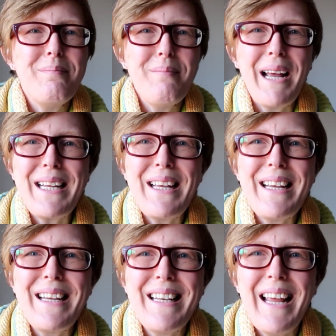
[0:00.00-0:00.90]

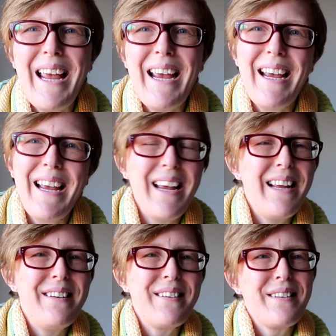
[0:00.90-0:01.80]
making
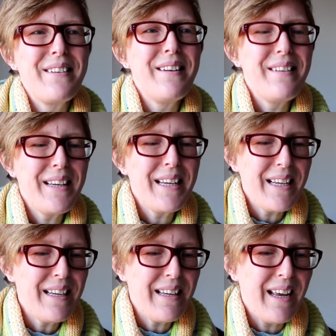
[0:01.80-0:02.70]
and
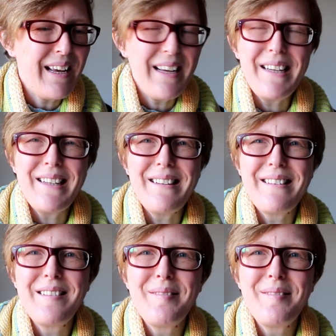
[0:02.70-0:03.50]
knitting and